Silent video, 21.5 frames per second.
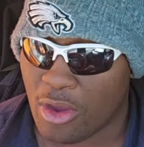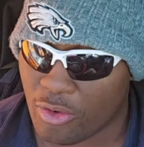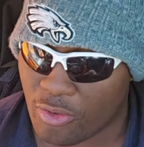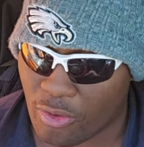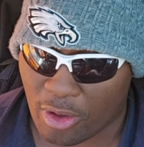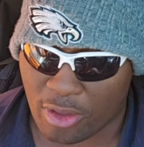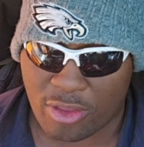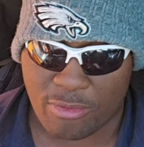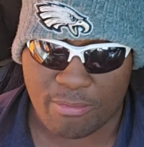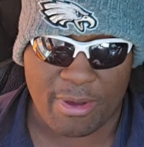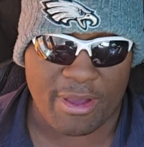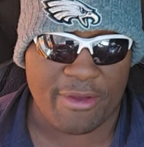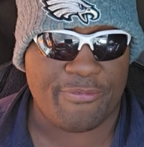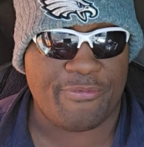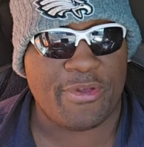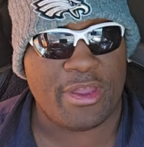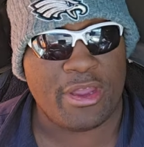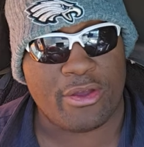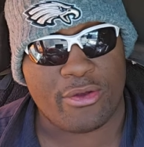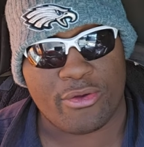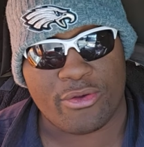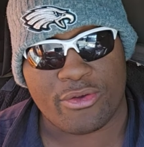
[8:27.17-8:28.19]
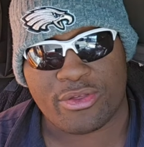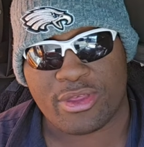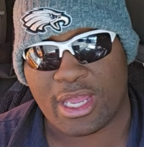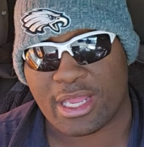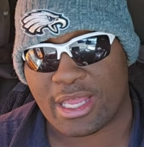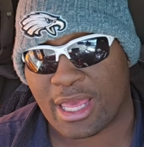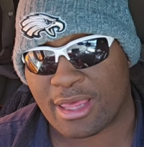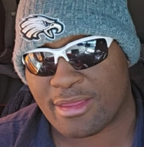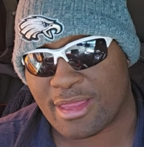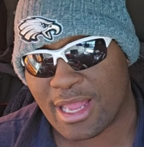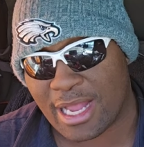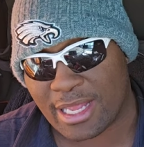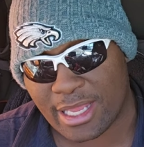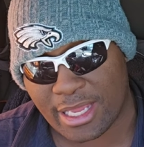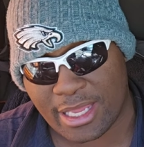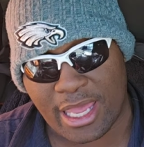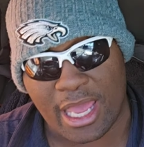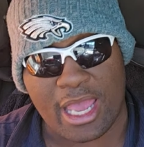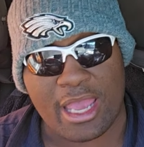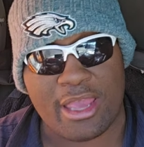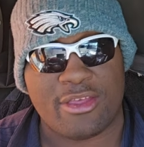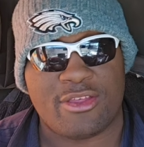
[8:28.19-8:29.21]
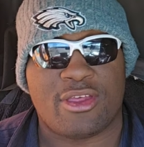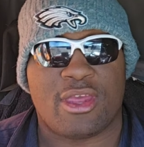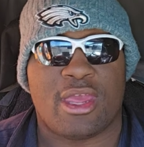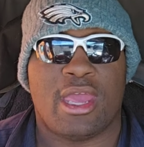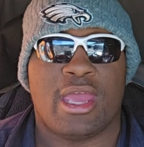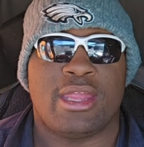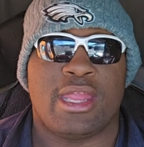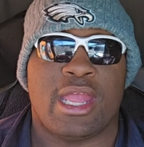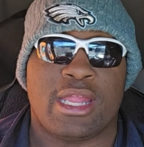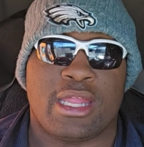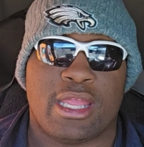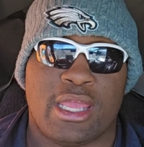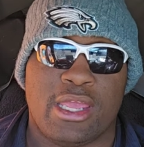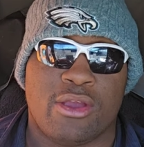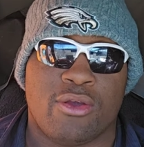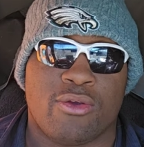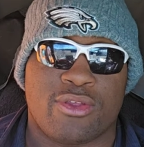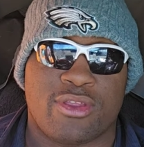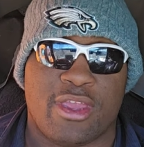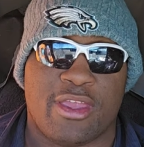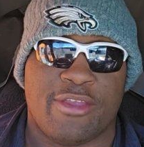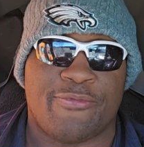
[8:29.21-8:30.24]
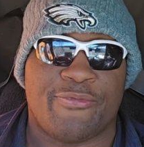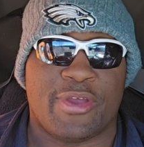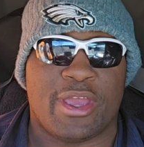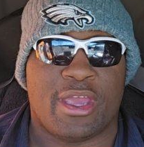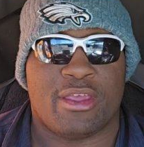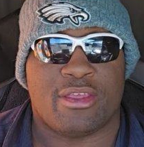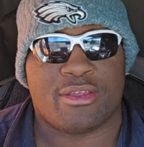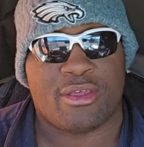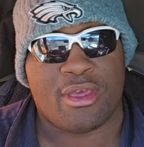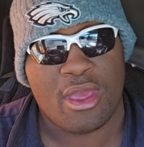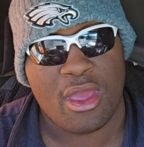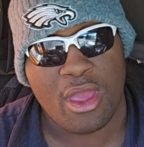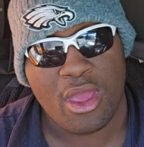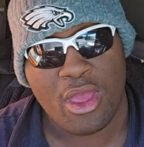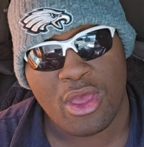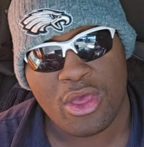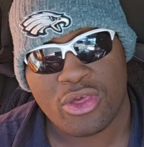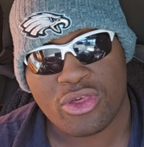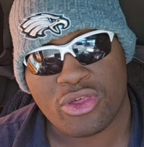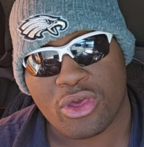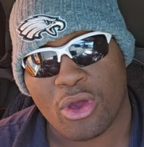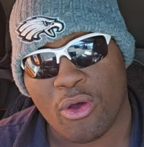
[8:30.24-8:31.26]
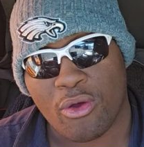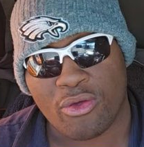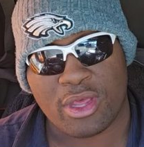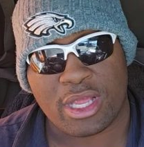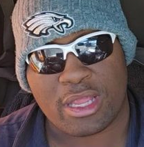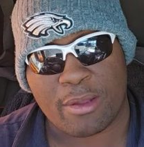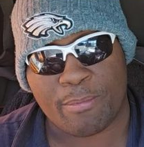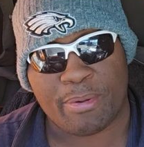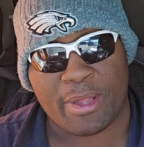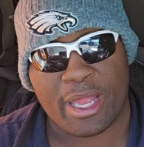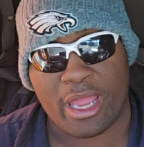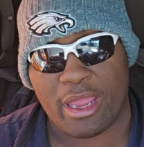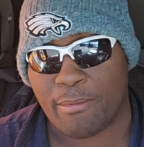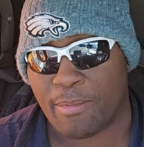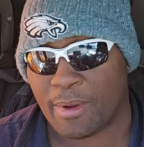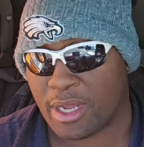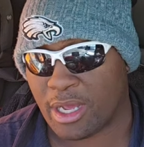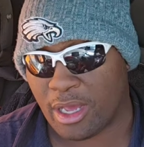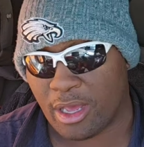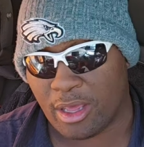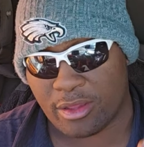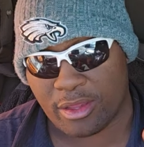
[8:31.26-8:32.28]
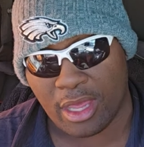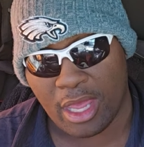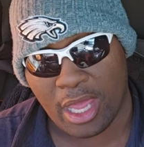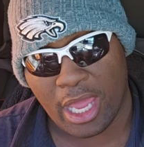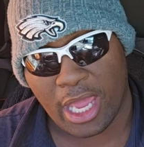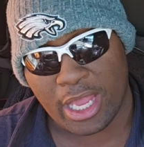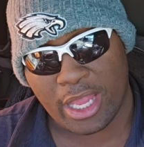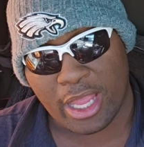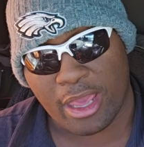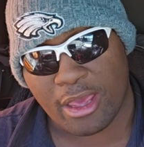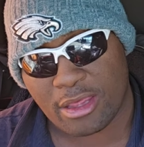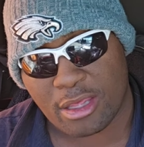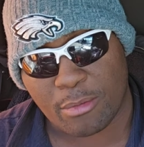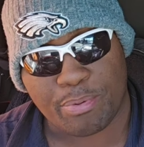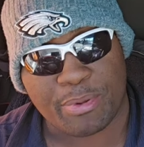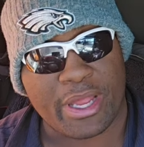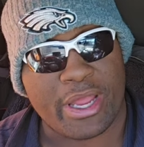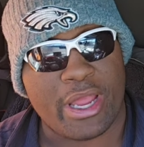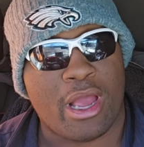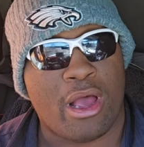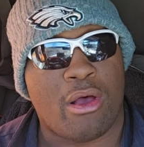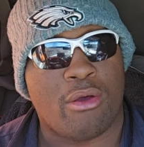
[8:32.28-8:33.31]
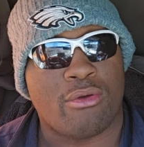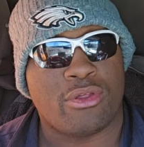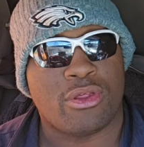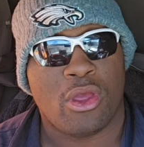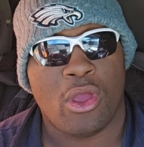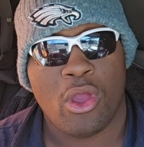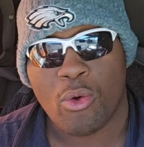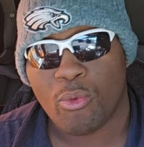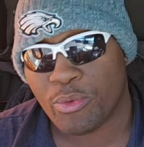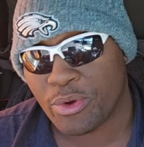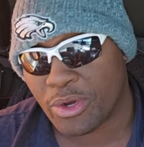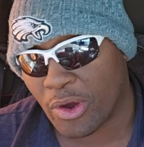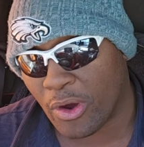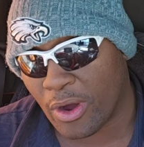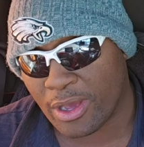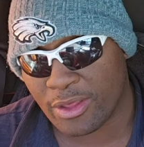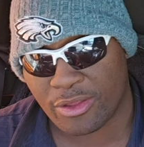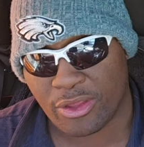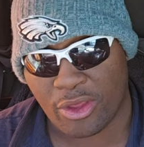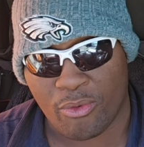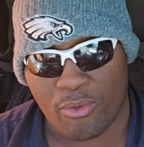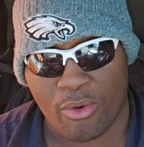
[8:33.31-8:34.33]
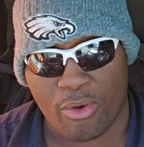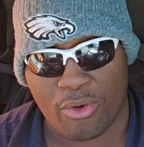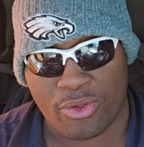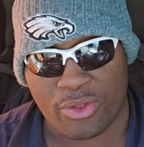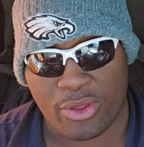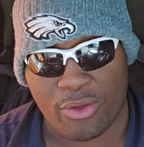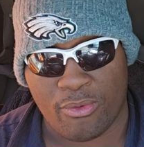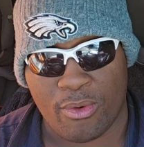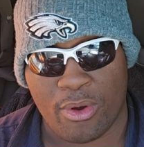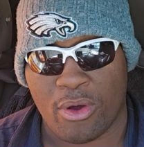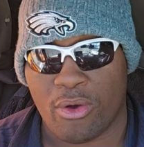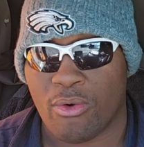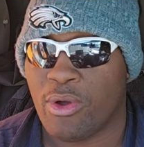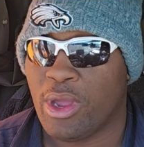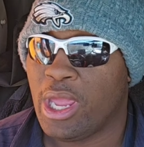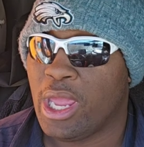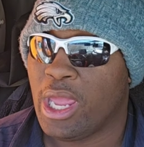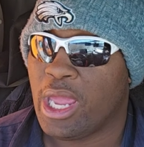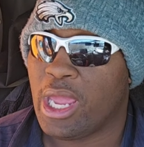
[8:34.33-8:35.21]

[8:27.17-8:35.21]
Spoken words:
that that's not the case, and that the Eagles defense shows up to play, because it is the playoffs. We are 0-0.